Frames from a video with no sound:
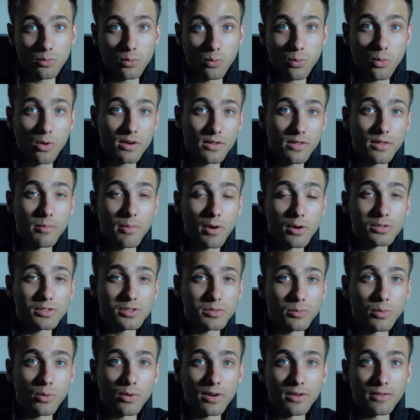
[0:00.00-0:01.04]
one of the
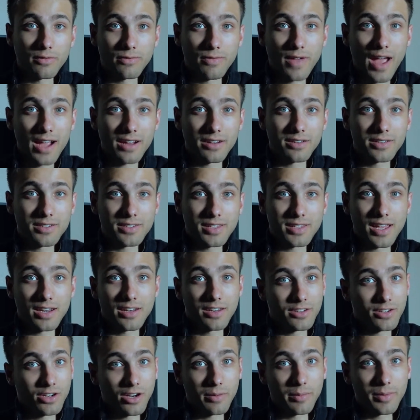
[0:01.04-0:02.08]
most important factors that
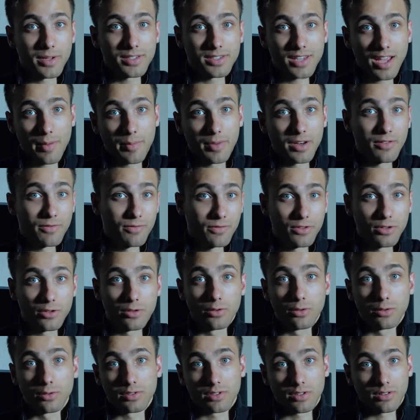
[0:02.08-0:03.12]
determines how many
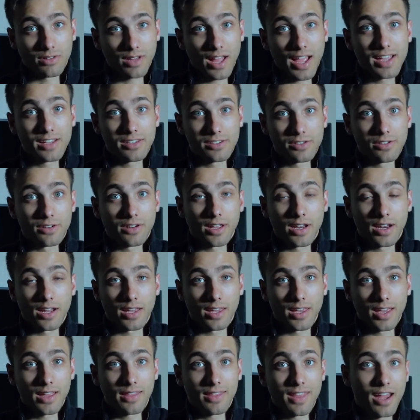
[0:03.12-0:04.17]
views or likes you're going
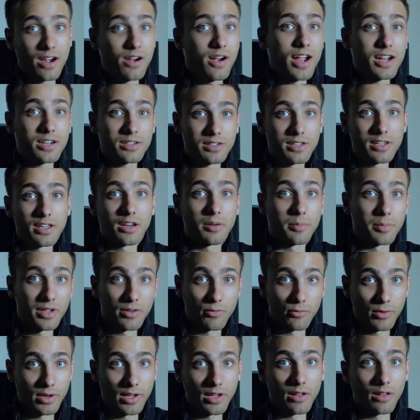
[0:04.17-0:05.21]
to get that are actually going to be
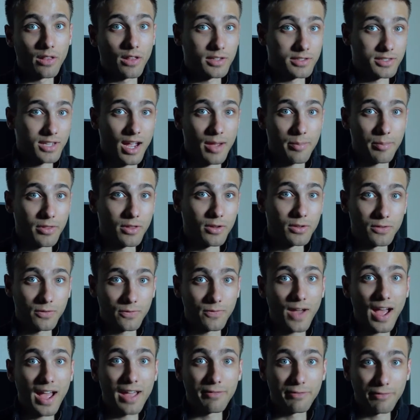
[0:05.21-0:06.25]
real on top of those
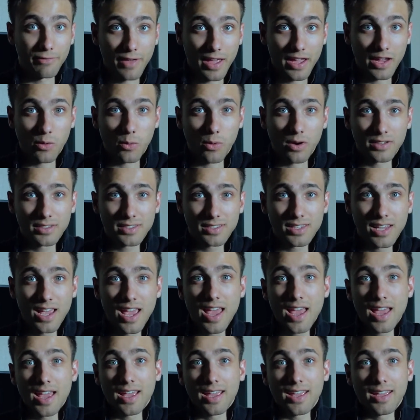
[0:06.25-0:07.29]
5 fake ones
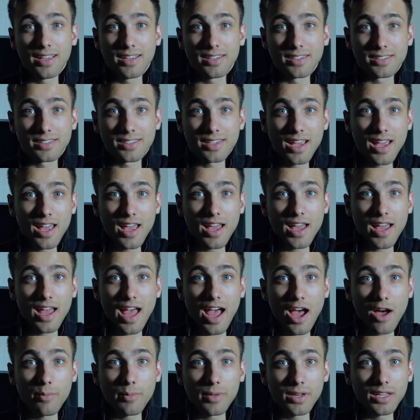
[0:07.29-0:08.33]
is
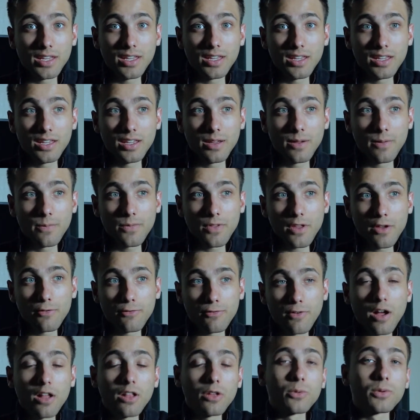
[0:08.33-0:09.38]
how many
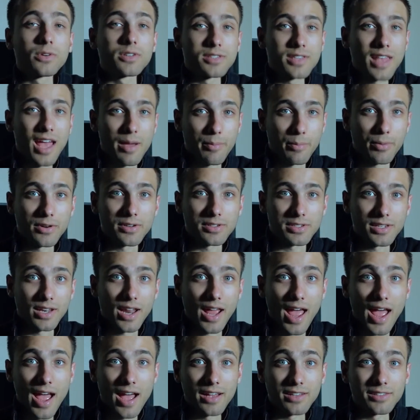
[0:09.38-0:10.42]
followers that person
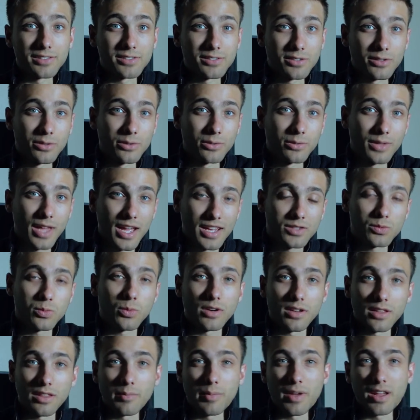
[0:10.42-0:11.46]
has. So that's
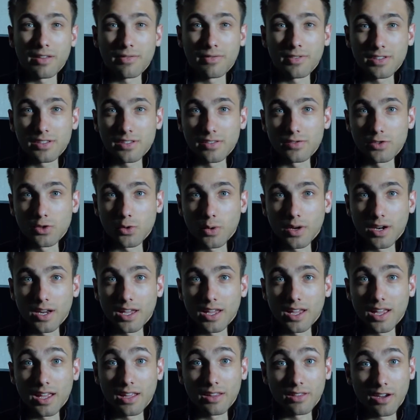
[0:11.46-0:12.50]
one of the benefits of
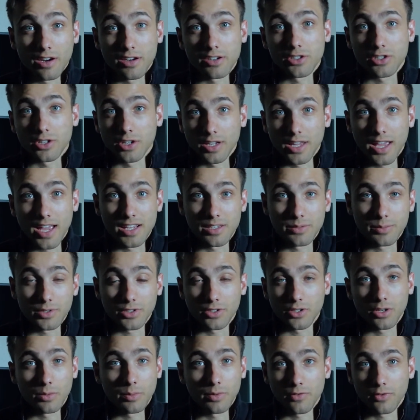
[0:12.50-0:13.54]
joining a larger engagement
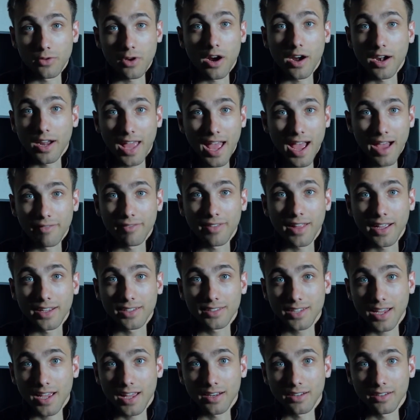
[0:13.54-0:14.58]
group. If you already have
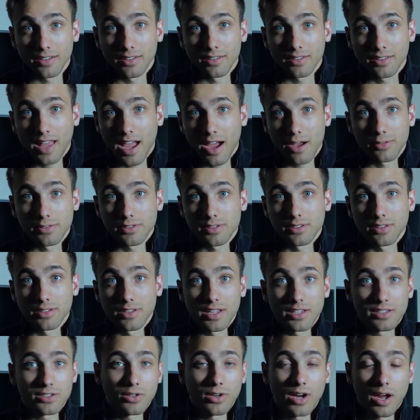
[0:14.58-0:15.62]
like 10,000
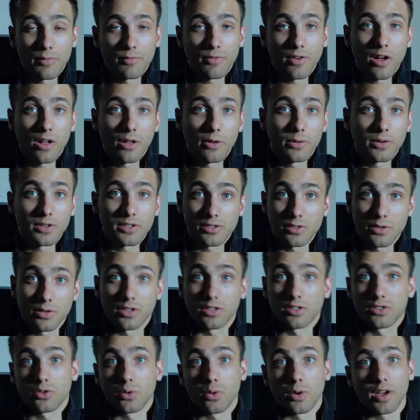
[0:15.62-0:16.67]
Instagram followers, you
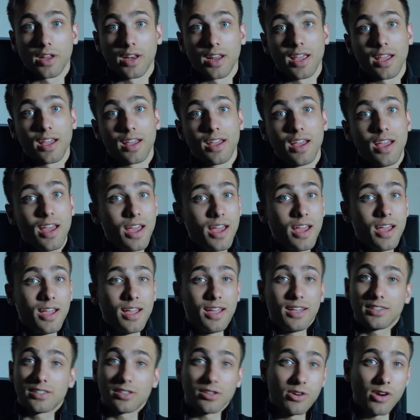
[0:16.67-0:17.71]
can join a
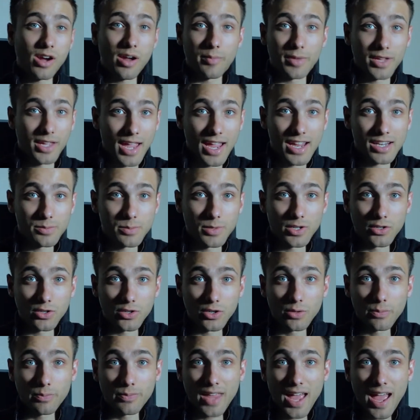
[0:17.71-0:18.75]
Instagram engagement
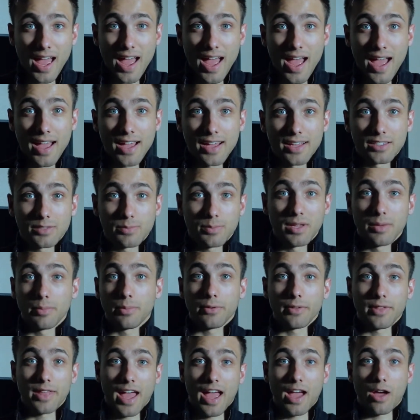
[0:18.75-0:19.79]
group that has
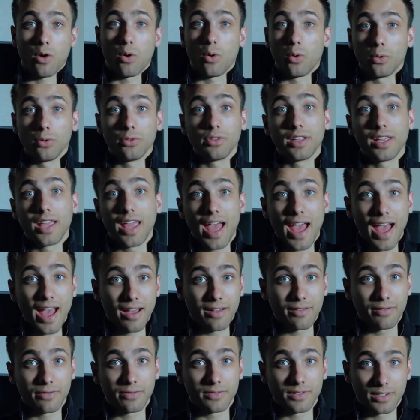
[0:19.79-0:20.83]
people that only
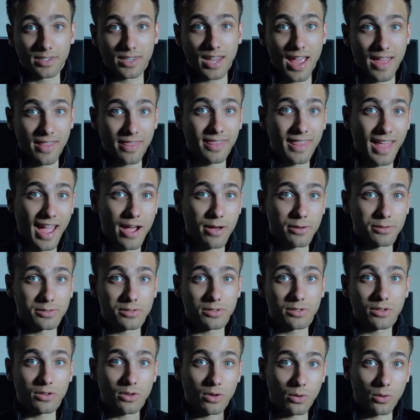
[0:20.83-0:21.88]
have
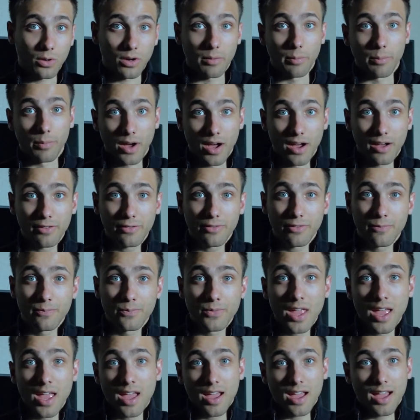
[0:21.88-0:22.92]
10,000 or above.
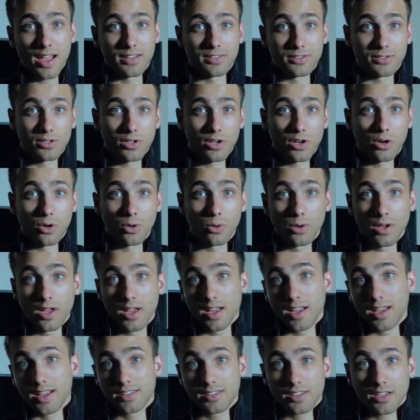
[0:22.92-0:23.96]
And so
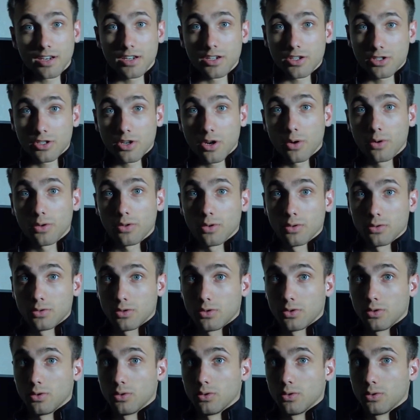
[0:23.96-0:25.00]
it's going to show you
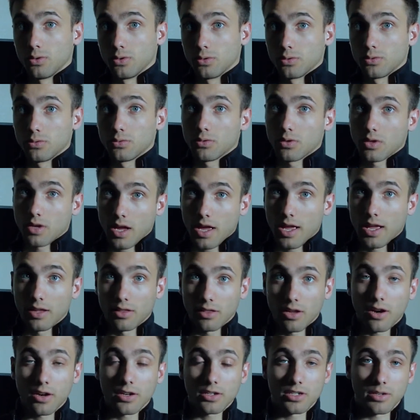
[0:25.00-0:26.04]
to a
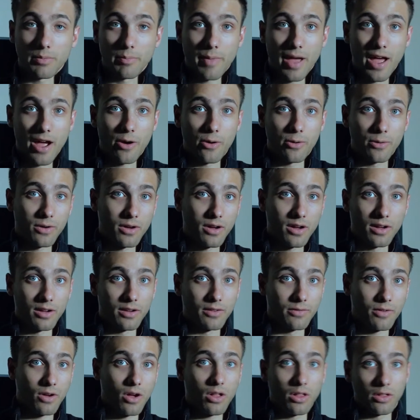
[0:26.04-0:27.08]
large amount
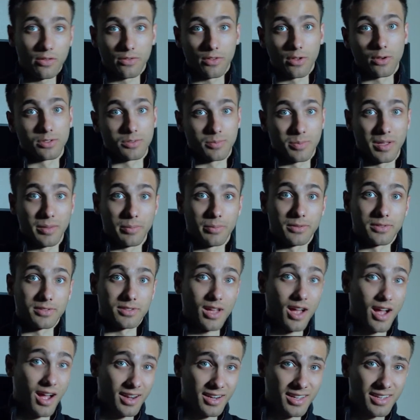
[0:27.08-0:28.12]
of all of those
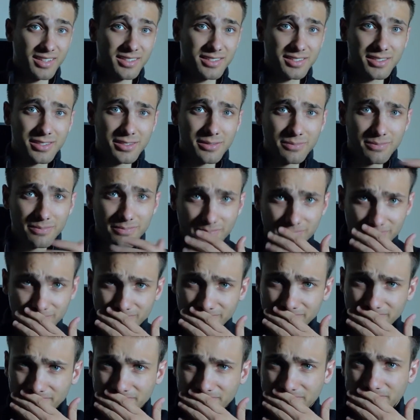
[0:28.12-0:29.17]
people's audience.
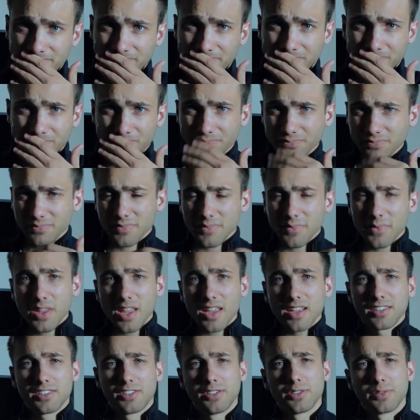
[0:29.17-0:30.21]

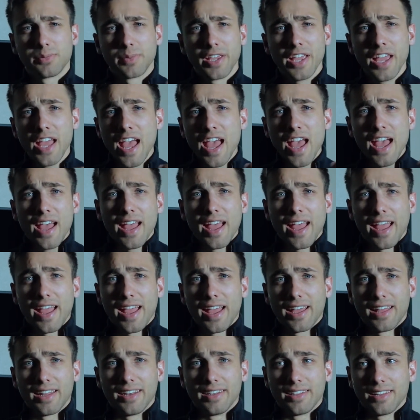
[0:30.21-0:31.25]
Excuse me,
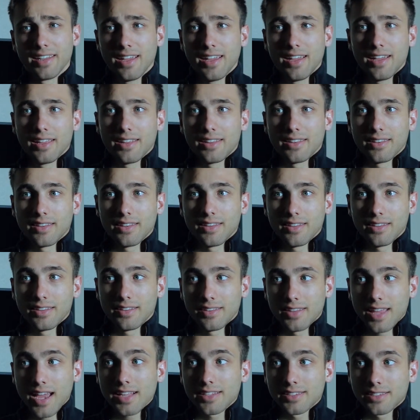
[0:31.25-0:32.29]
and
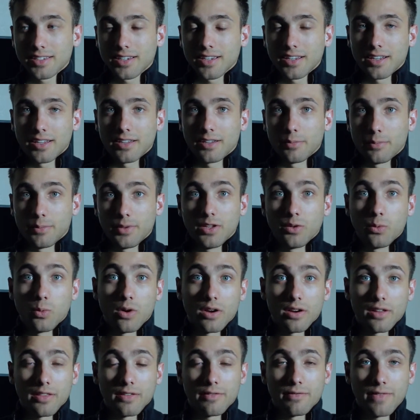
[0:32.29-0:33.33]
that's gonna be
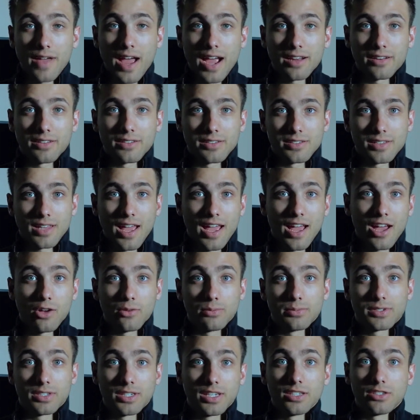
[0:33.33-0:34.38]
one of the factors that
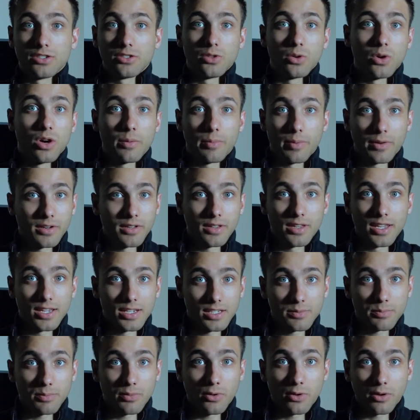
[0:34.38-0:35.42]
helps get you up onto the
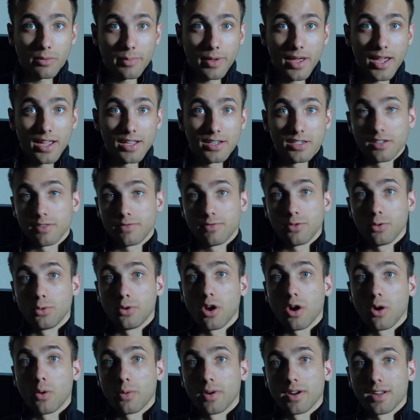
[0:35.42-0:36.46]
explore page if you
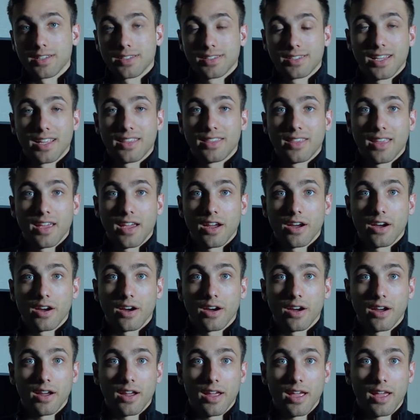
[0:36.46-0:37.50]
don't want to sit
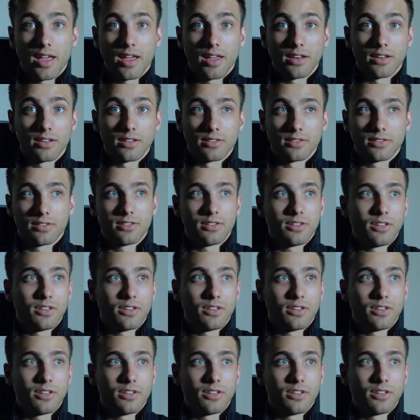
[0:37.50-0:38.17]
there and